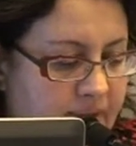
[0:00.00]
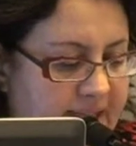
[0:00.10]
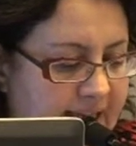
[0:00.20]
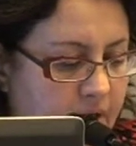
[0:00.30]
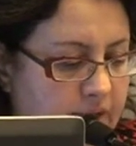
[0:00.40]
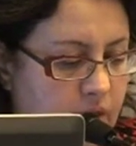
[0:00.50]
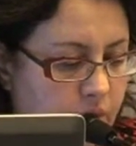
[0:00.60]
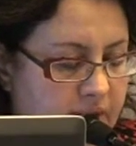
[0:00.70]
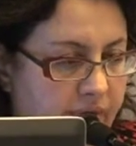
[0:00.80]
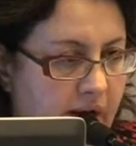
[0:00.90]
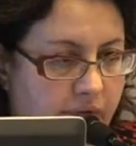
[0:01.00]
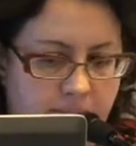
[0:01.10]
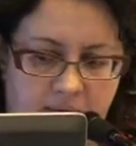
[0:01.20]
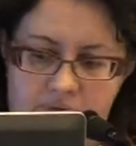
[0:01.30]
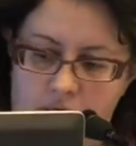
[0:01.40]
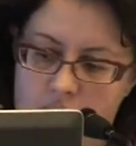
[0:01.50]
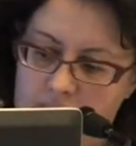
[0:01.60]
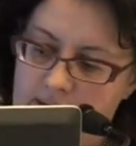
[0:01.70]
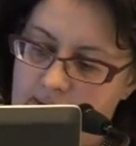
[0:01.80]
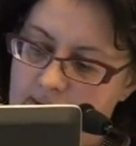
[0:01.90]
The second source of government, if you don't
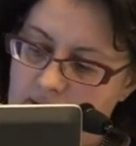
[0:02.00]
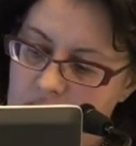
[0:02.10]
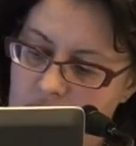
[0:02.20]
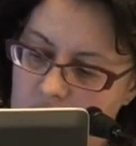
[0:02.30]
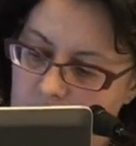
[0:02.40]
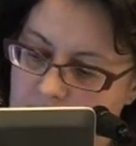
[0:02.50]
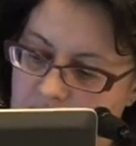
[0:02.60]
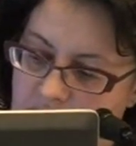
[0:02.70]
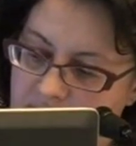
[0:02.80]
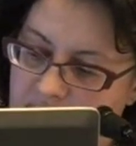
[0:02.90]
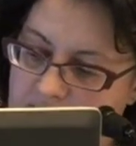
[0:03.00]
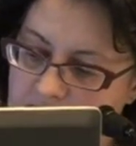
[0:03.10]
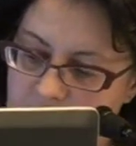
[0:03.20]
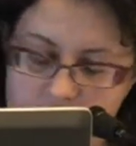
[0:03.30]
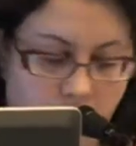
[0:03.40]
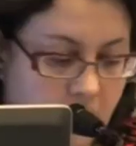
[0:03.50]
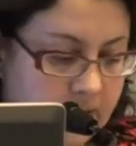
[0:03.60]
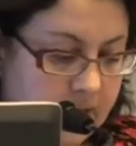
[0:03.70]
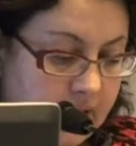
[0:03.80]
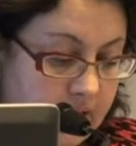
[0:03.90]
get charitable funding, of
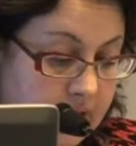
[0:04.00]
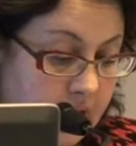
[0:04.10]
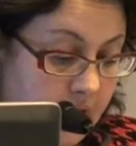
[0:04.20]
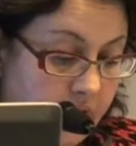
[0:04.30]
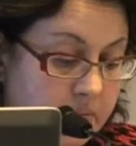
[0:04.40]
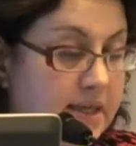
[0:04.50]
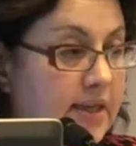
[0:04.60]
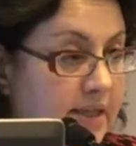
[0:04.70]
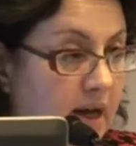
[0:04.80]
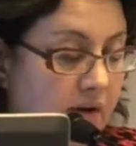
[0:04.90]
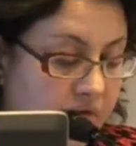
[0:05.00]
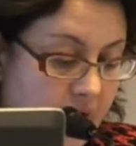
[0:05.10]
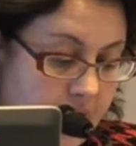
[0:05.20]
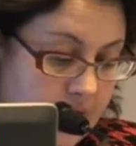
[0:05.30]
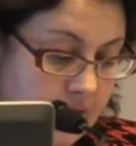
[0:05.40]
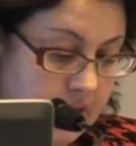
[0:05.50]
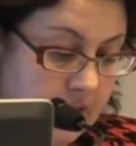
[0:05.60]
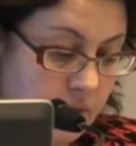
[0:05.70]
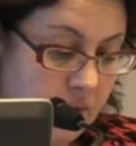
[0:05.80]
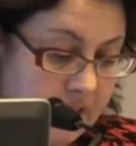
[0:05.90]
course, is the government itself.
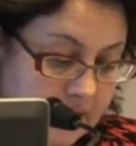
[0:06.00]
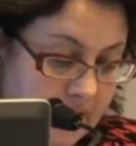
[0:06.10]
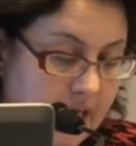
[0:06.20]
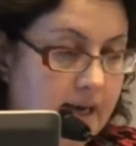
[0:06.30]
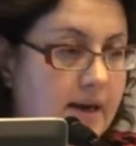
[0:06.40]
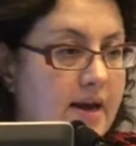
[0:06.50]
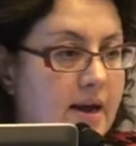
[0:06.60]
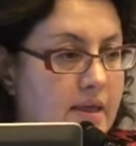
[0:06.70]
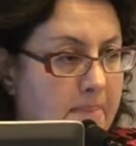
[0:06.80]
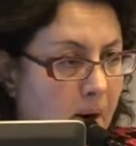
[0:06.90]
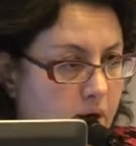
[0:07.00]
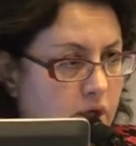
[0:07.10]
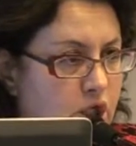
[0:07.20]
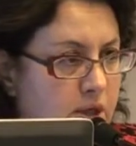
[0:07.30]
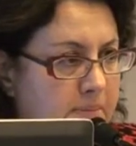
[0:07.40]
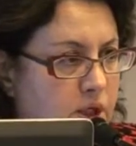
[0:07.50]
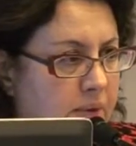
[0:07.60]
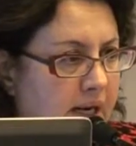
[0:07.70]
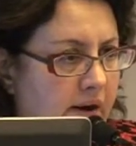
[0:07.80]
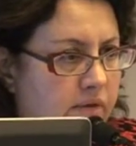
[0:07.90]
And once again, the partnership
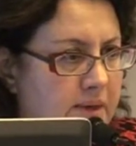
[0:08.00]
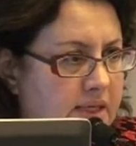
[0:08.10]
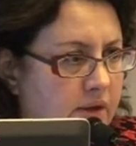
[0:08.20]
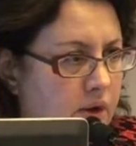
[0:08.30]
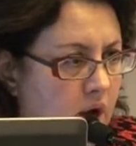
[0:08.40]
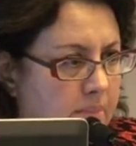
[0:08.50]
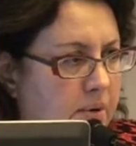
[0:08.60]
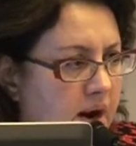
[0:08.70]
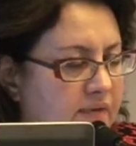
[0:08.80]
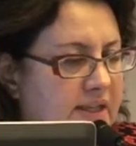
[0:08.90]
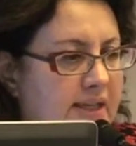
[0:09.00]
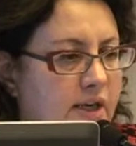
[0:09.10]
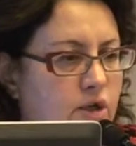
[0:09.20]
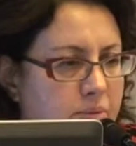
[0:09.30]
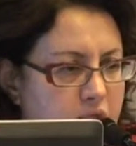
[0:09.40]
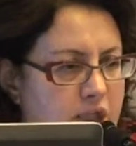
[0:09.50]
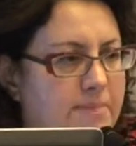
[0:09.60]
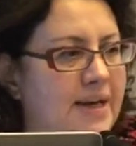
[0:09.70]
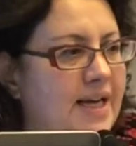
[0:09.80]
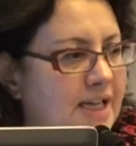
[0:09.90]
between government and the nonprofit sector, which has
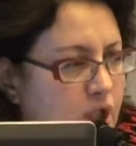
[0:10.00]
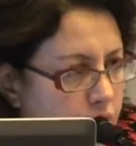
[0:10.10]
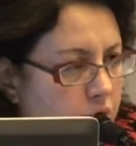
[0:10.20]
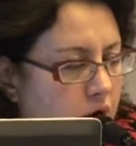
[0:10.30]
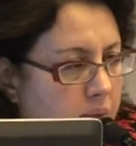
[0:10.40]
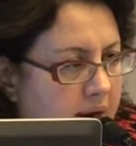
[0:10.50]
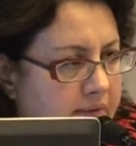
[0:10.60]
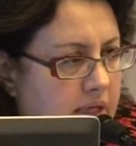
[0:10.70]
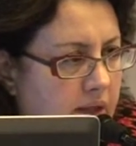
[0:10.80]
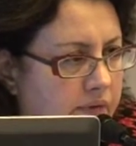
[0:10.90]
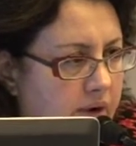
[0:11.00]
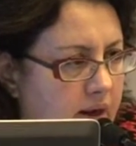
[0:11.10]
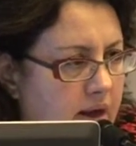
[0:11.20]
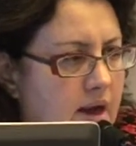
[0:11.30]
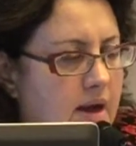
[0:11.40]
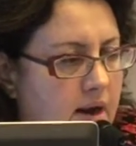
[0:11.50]
been a historic way of delivering